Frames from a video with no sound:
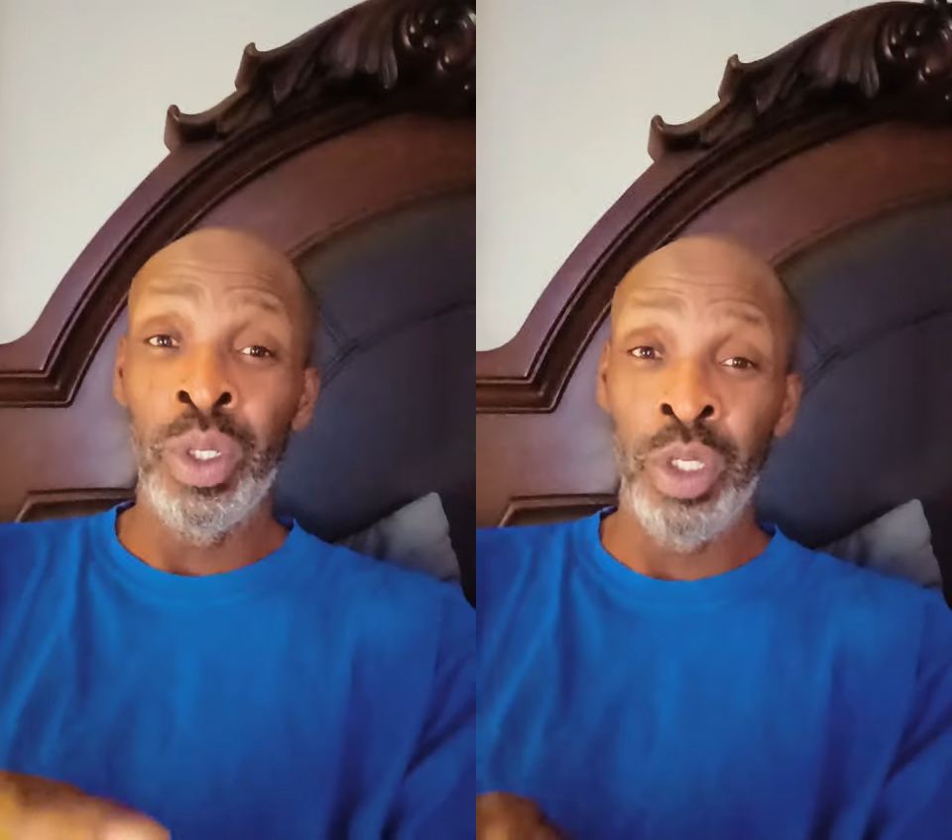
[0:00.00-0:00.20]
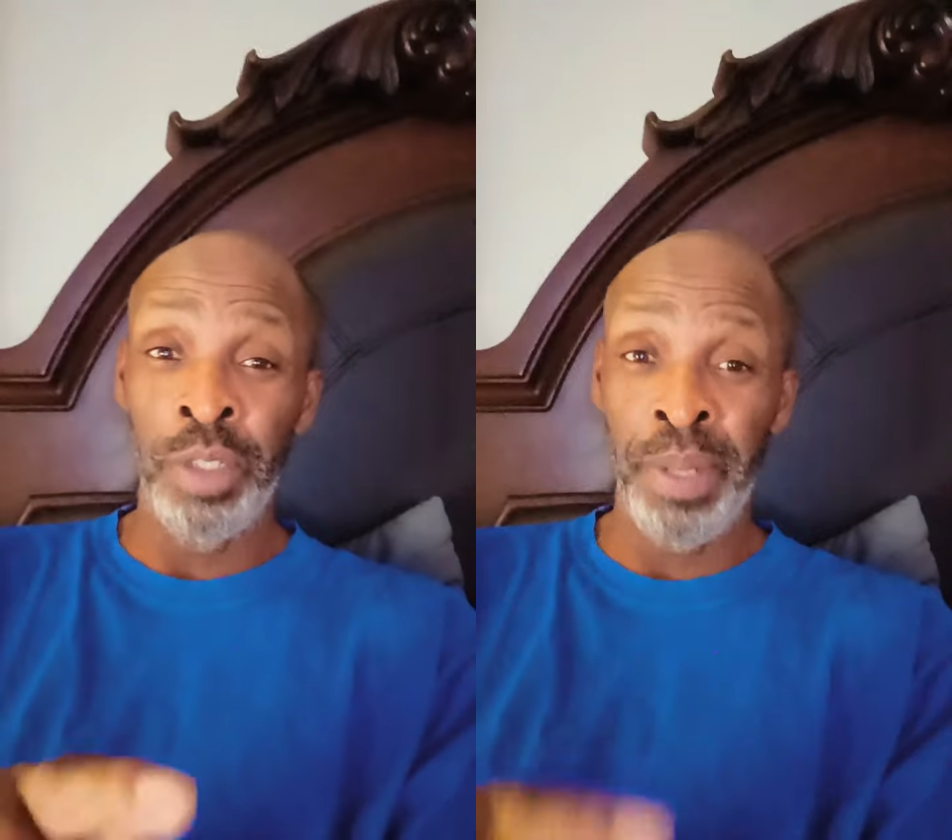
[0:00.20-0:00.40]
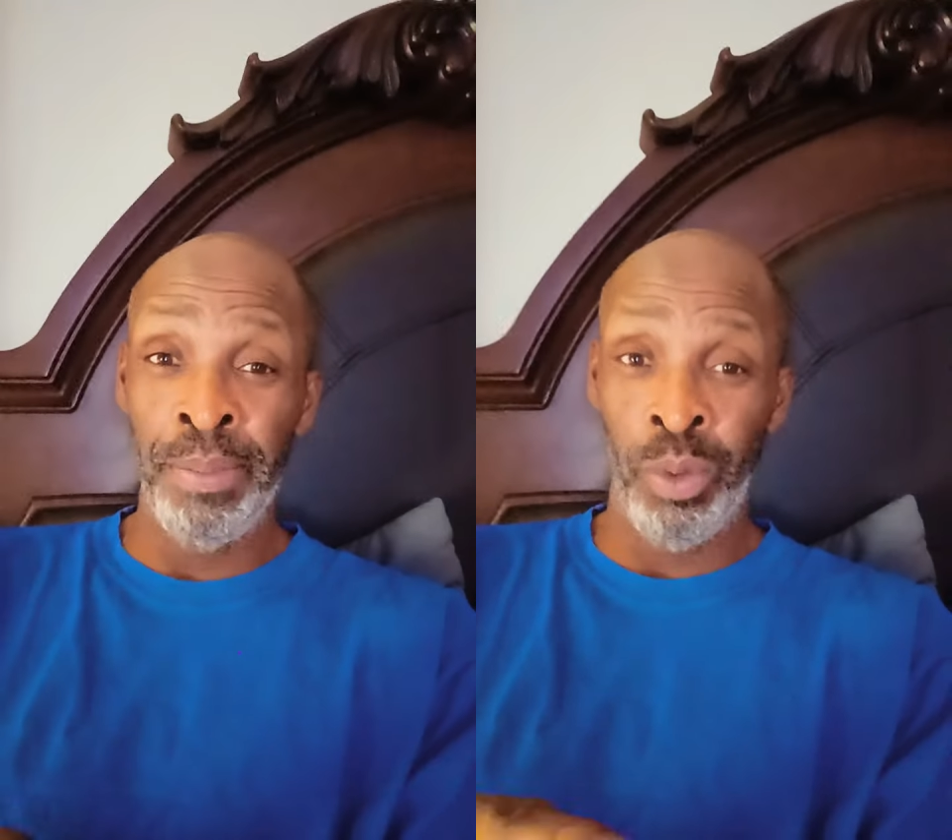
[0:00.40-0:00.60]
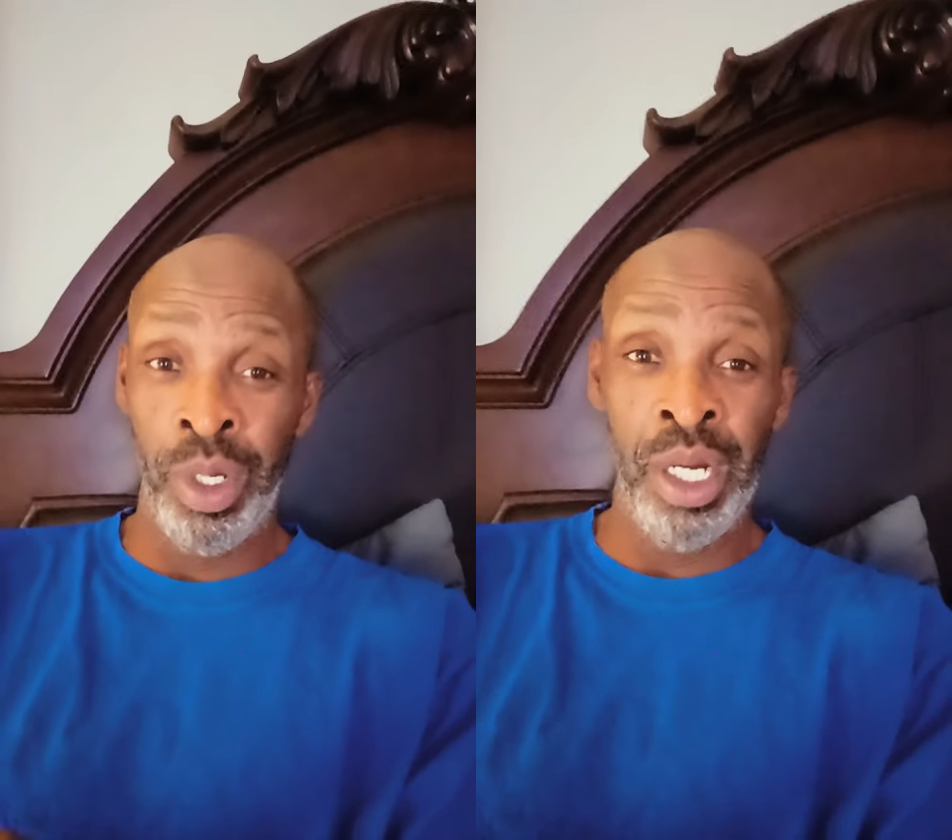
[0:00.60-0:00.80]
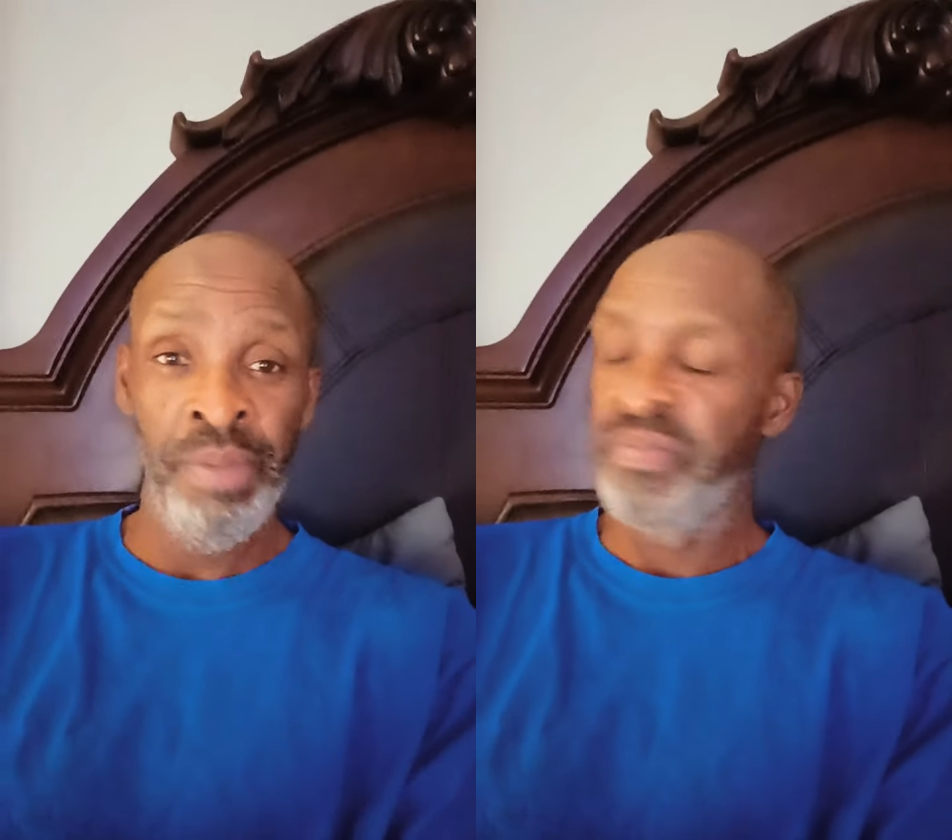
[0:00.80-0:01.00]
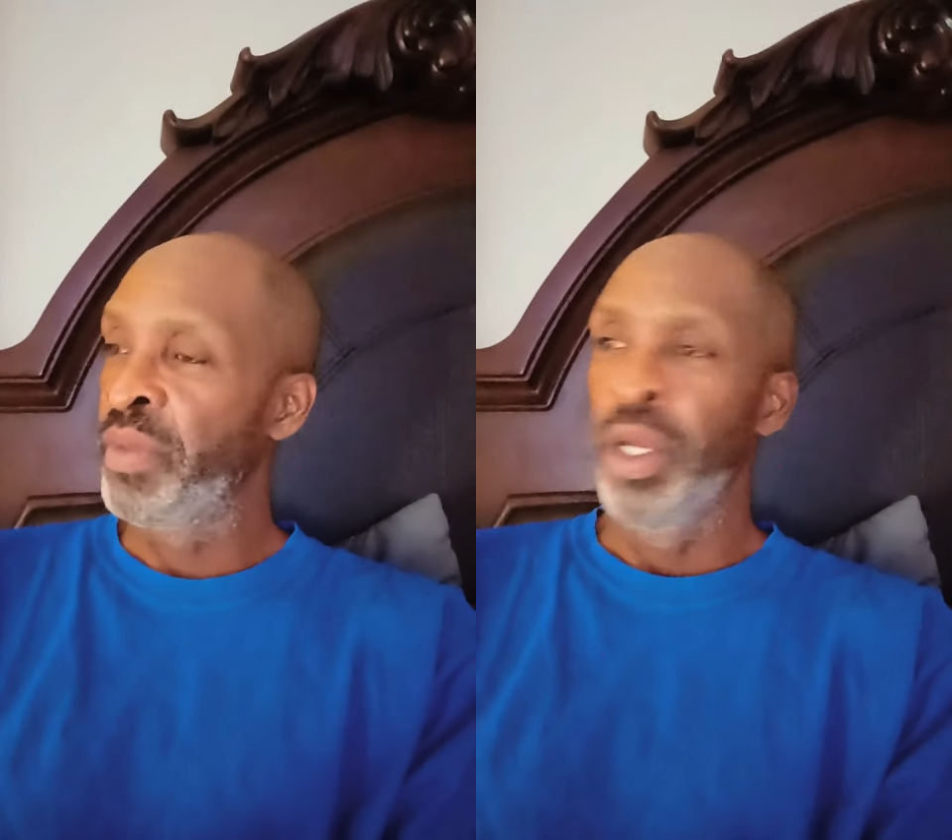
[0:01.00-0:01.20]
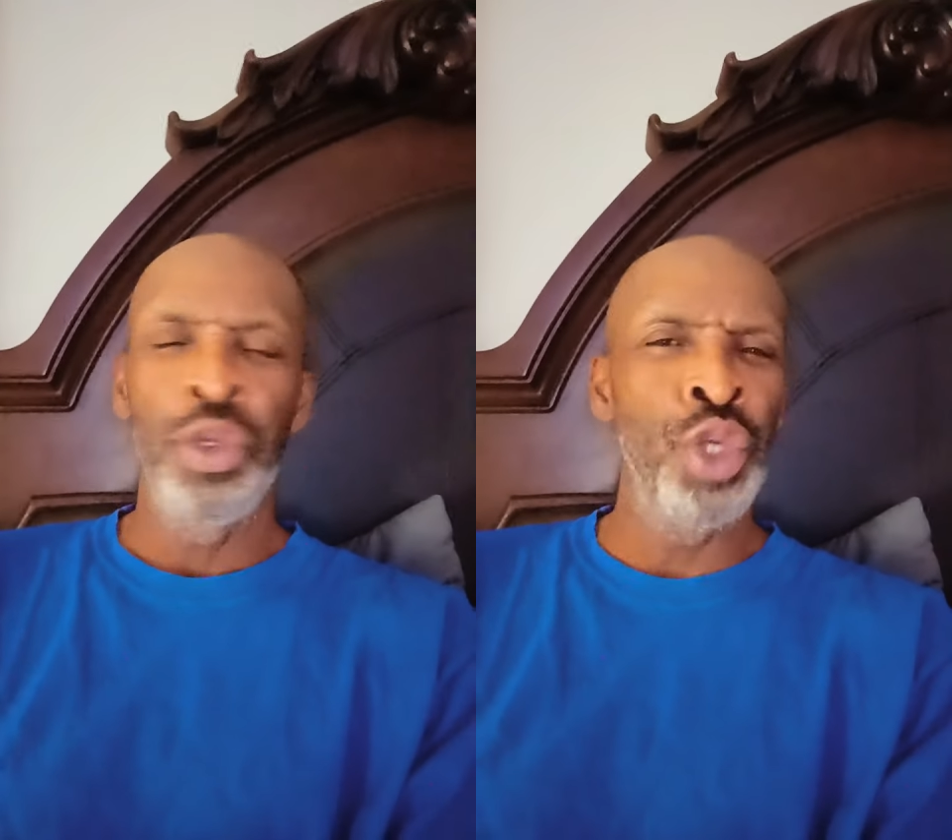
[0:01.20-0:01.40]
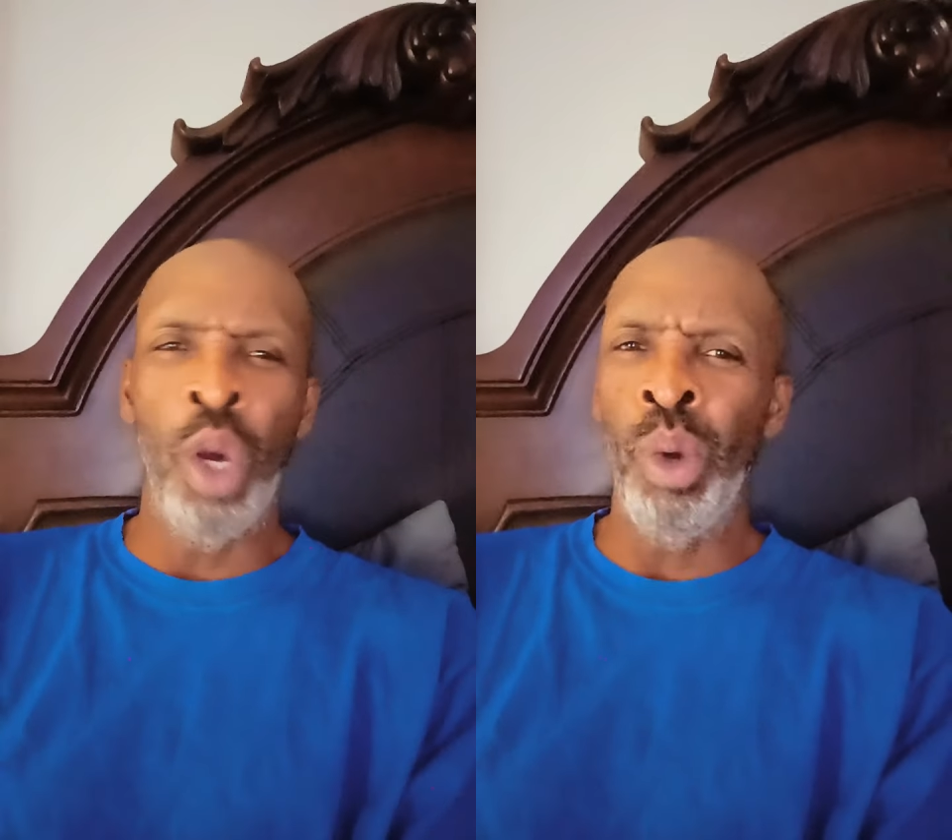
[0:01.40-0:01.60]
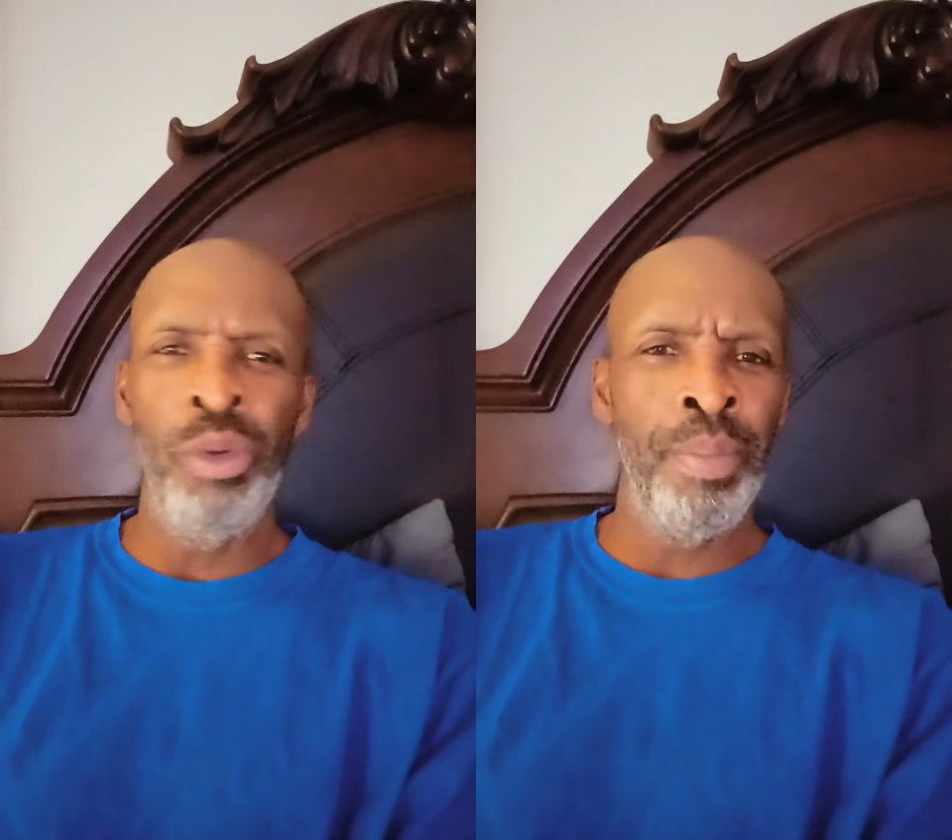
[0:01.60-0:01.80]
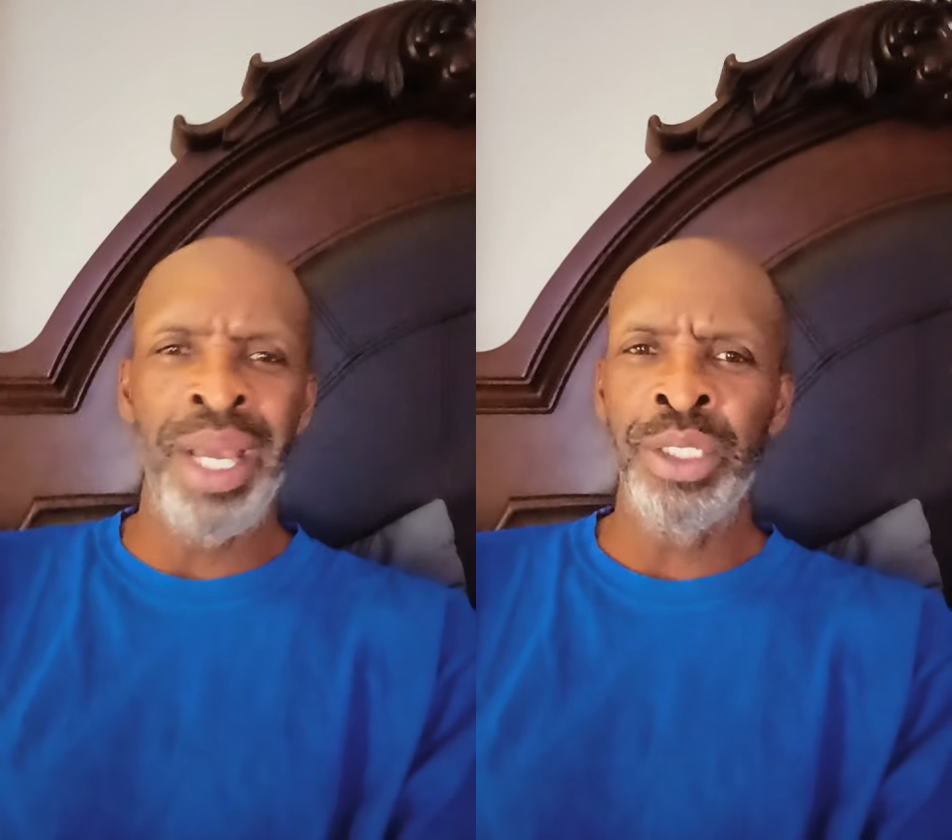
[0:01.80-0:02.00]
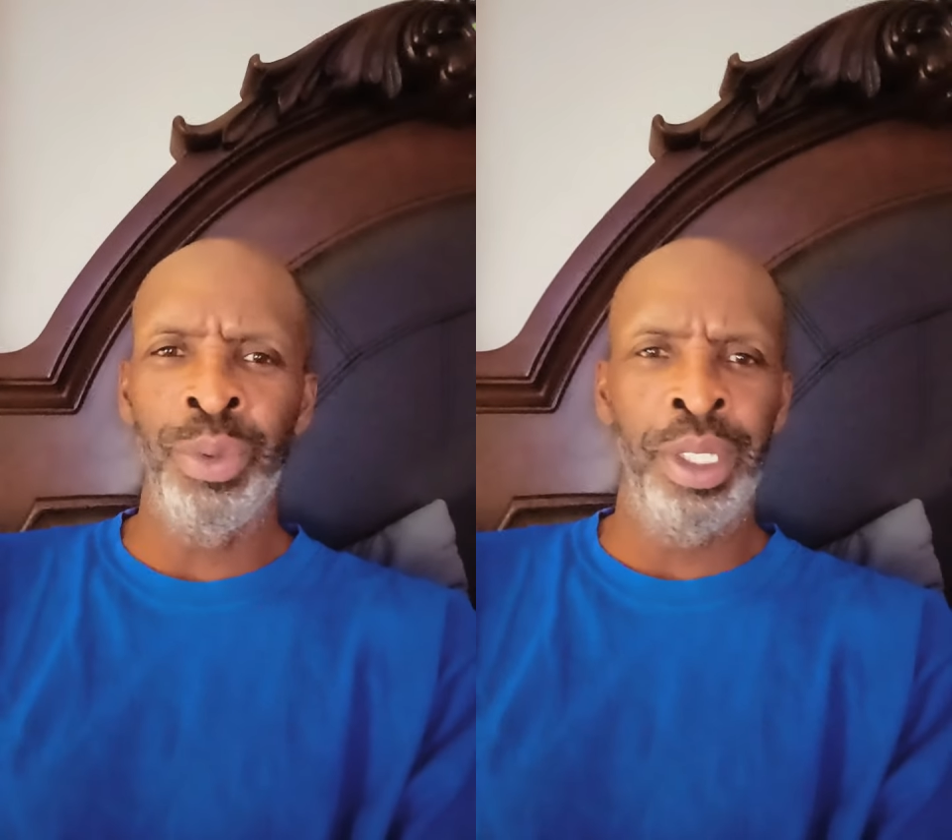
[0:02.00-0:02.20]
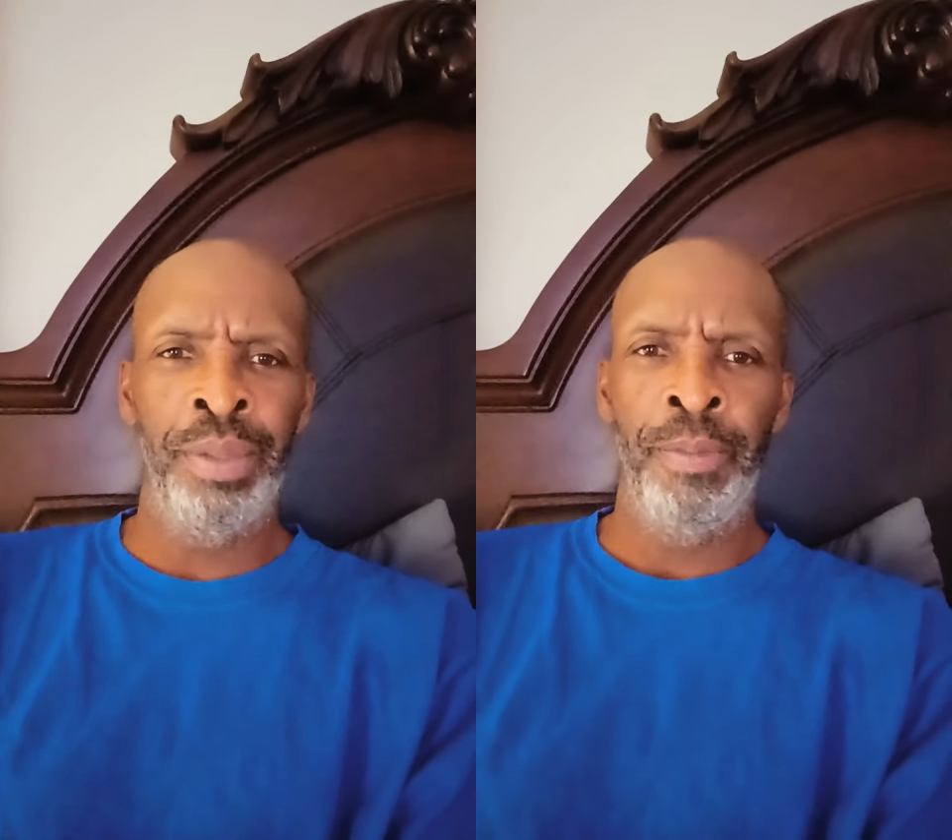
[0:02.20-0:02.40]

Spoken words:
these people were, no one would mess with them.